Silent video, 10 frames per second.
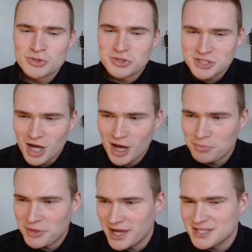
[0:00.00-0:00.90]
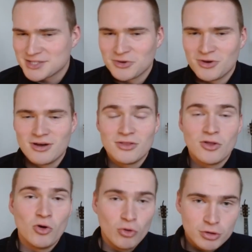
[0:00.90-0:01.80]
to this update
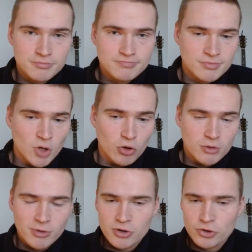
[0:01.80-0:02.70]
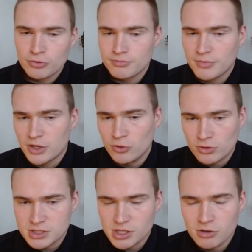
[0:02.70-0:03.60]
on Hook, the Hook protocol, and the
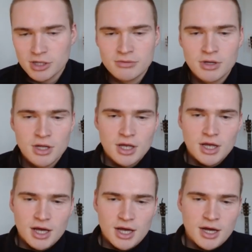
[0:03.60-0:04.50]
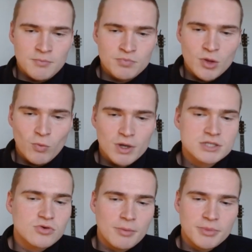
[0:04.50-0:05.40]
Hook token. Um, wanted
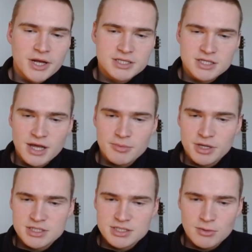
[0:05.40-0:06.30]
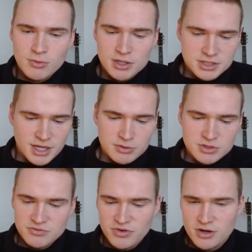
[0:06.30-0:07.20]
to update it today because, uh, well, today was
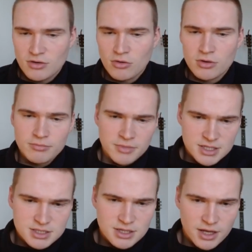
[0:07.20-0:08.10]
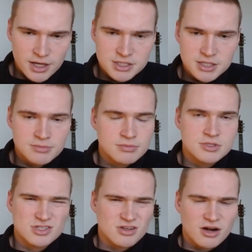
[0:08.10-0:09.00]
a fair, or yesterday actually,
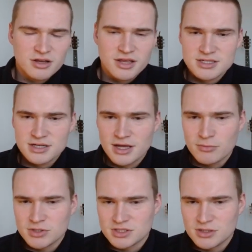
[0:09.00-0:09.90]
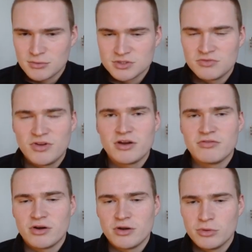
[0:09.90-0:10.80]
started yesterday, was uh, was very,
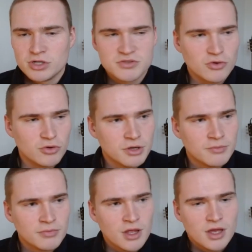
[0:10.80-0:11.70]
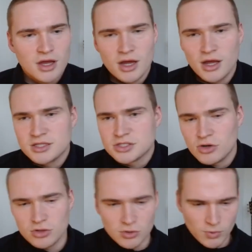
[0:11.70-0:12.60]
very bullish for Hook. Uh, in
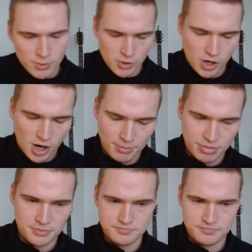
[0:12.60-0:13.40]
total, we were up,